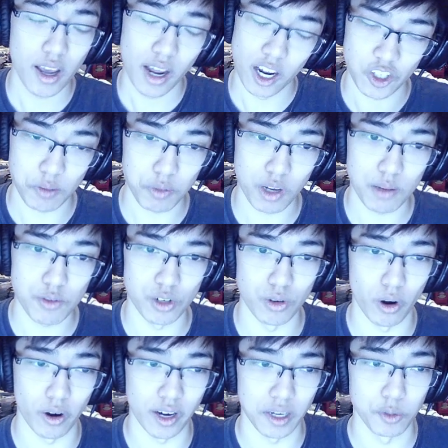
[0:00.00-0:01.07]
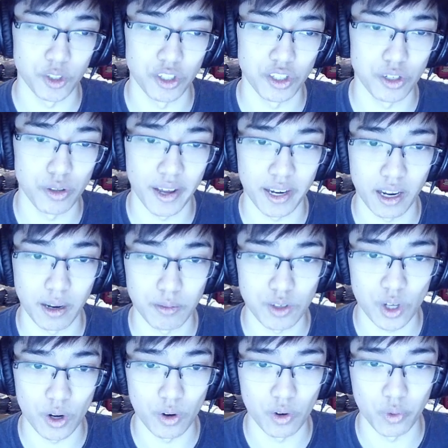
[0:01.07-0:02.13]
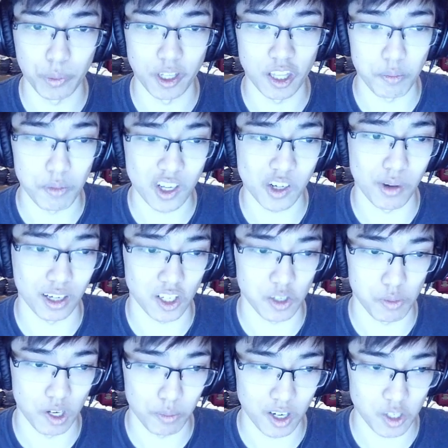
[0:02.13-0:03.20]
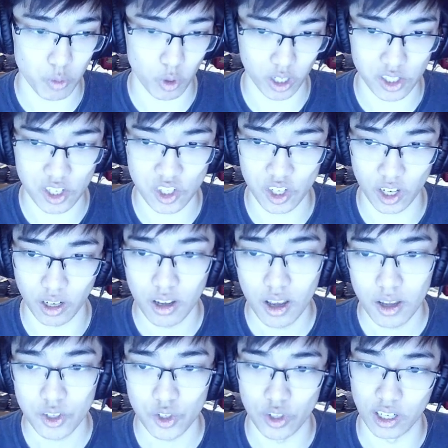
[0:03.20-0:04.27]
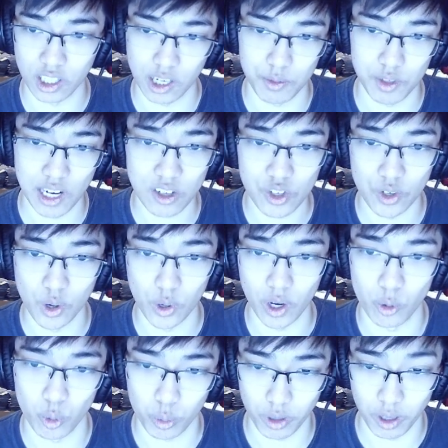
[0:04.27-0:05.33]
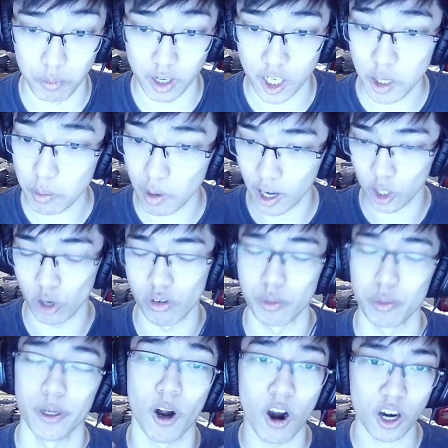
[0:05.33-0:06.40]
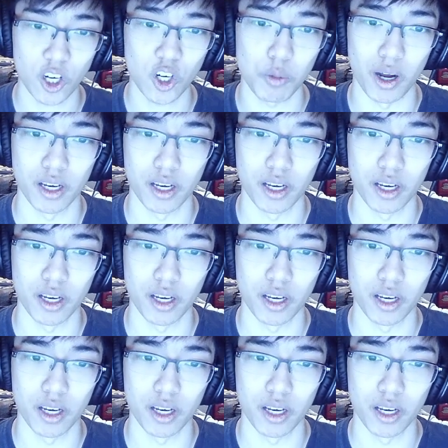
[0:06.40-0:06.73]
And sometimes you aren't able to do that, and so we play the Minomon because Minomon is more consistent. So then it comes down to, okay, do we play Minomon or do we play Argomon?